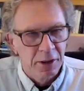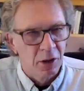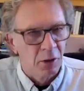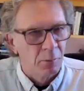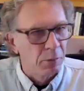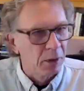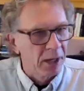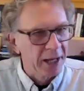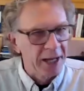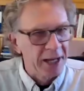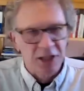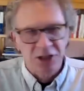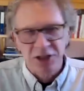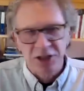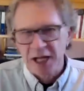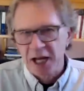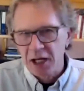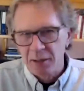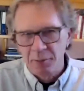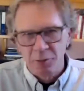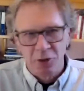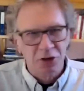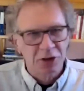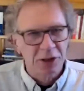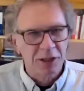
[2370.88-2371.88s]
plants,
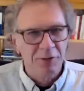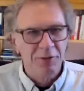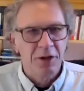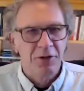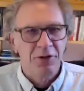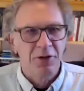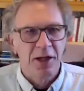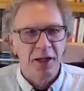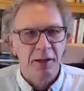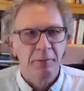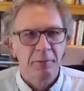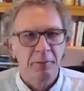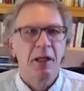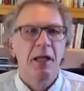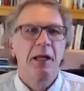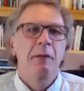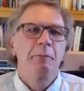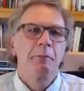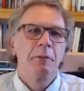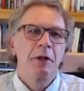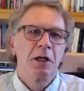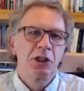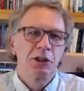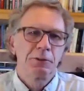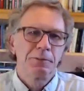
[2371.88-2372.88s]
animals, everything,
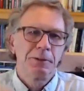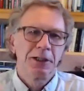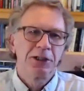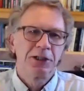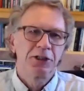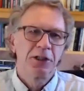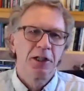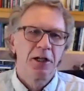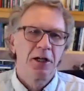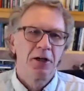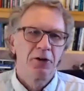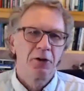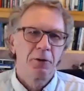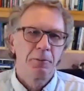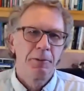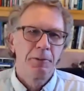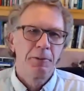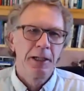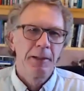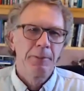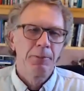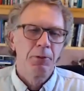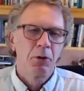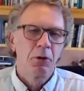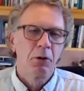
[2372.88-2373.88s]
but especially other
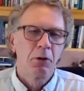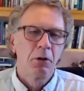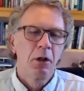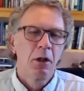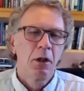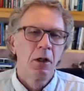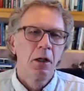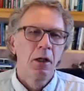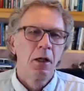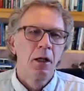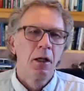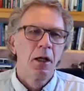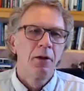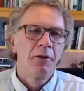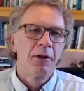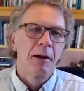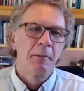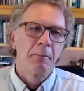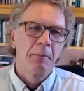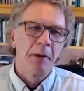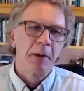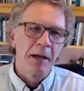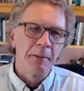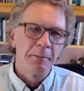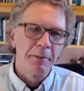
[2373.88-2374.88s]
people
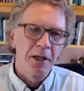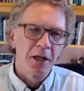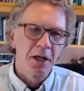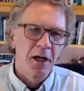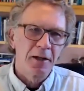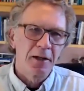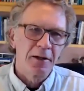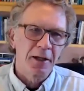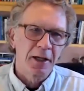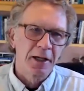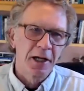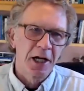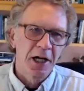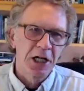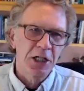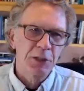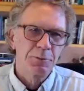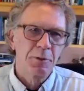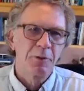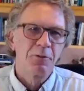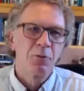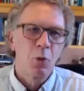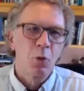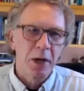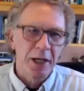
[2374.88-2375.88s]
that might be on the
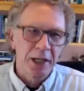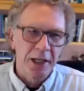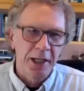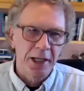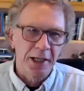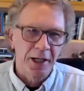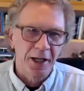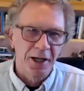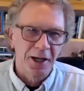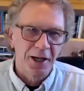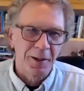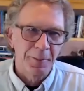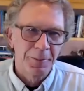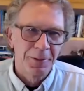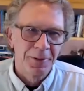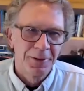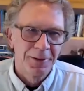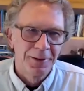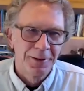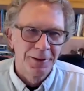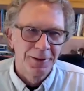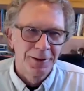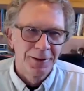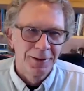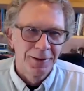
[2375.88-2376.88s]
cusp of waking up,
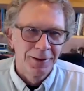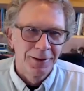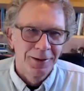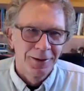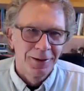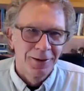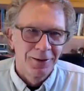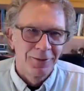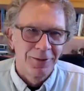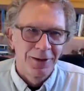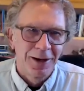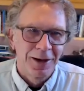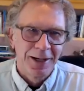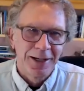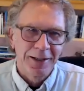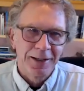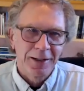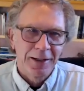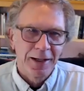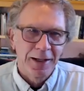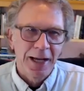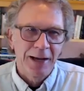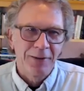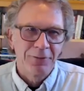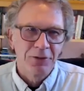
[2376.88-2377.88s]
right?
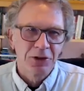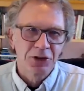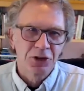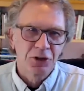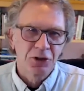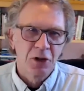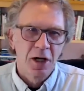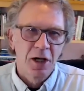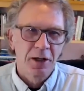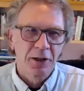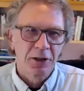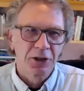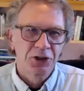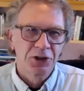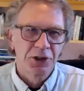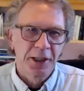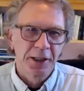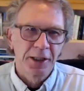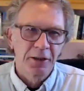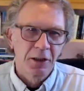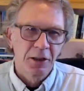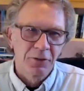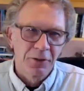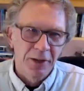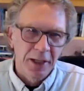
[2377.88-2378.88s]
Have a stronger
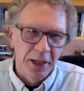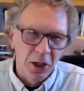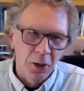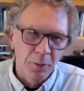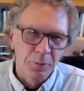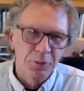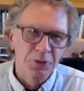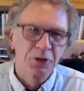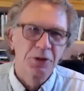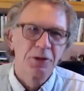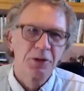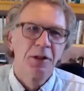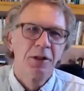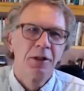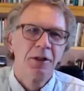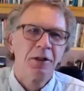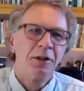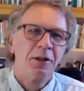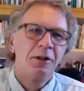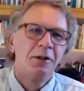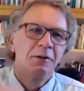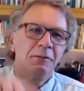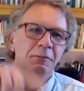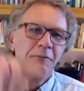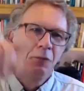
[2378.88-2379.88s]
signal that helps
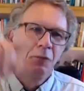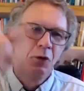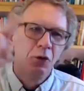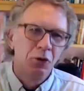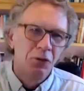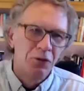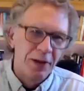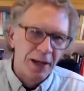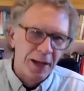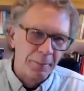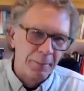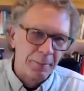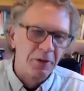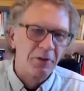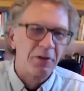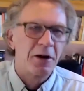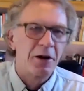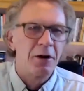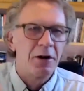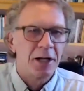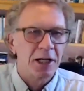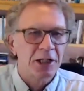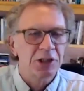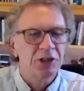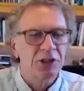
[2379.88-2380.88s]
move them to
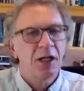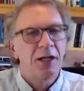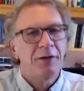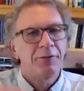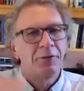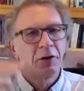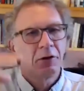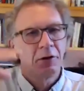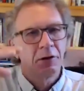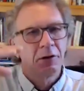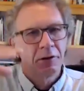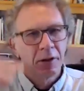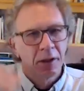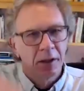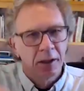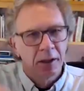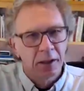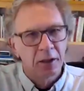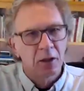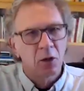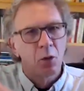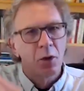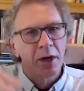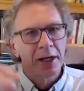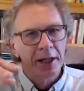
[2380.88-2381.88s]
their next level
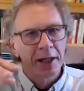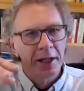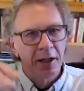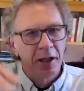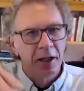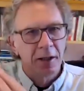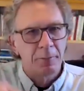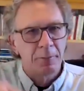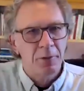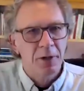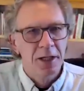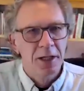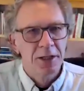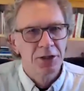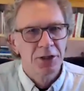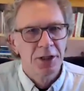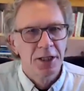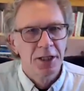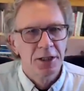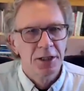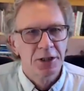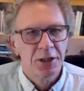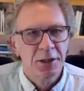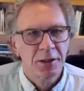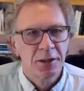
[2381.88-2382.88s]
in the waking up
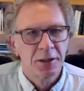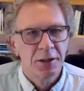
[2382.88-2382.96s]
process.